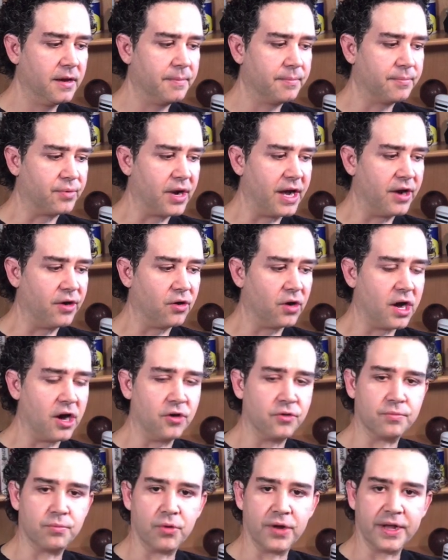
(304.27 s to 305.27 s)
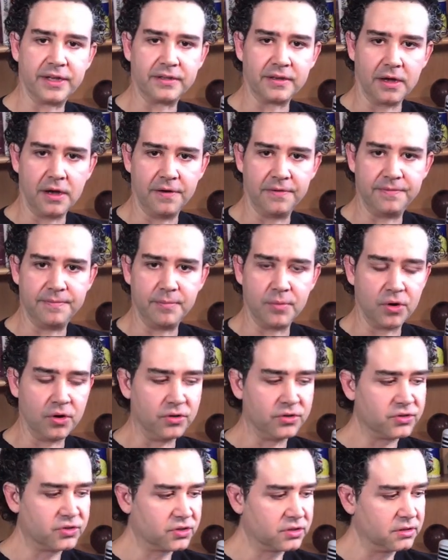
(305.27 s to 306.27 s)
prior outbreak of
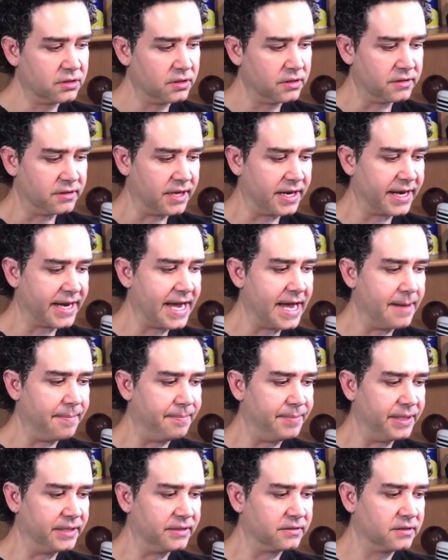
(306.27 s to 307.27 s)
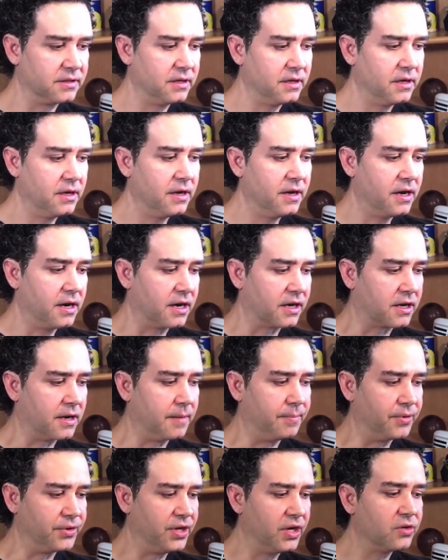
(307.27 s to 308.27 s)
MERS that happened a
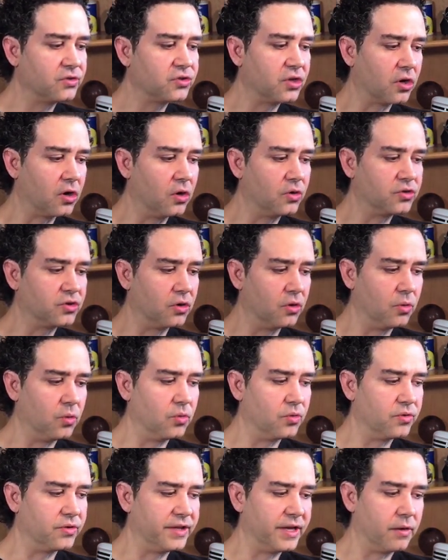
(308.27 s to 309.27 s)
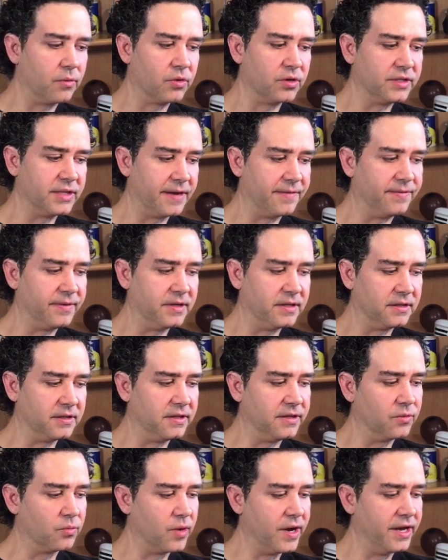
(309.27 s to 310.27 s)
couple years ago, so they were
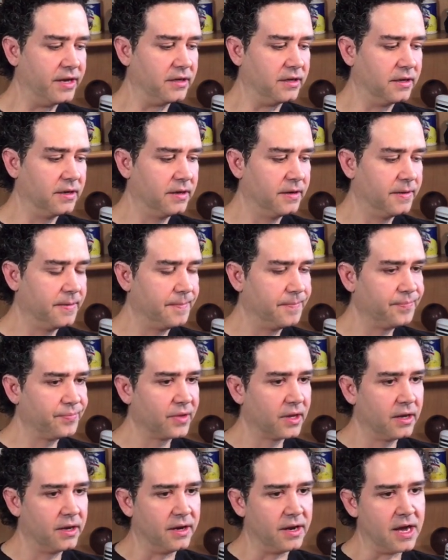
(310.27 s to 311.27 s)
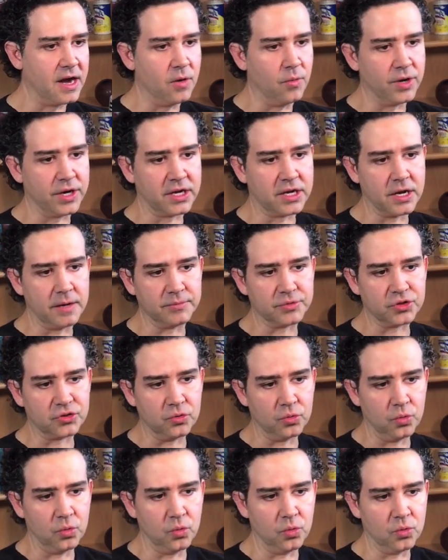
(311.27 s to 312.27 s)
definitely ready. Now, when it comes
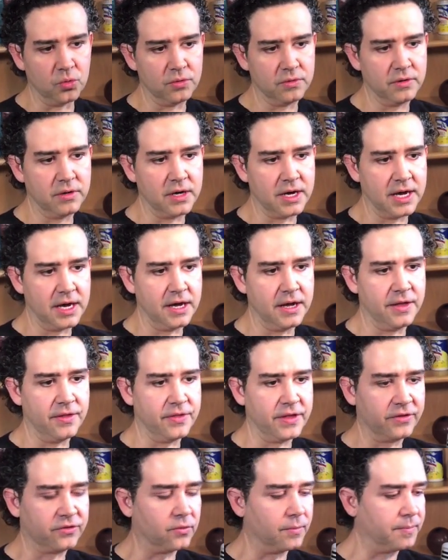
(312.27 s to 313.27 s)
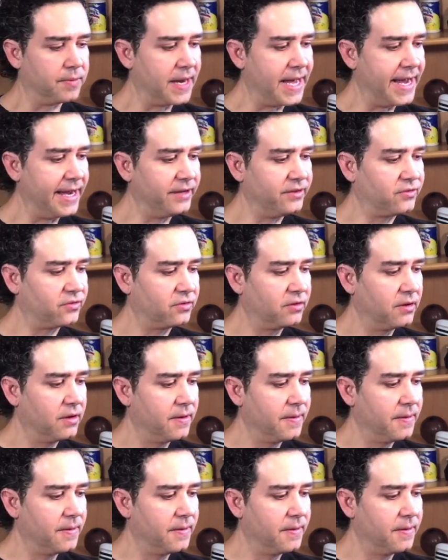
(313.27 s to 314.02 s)
to the supplies,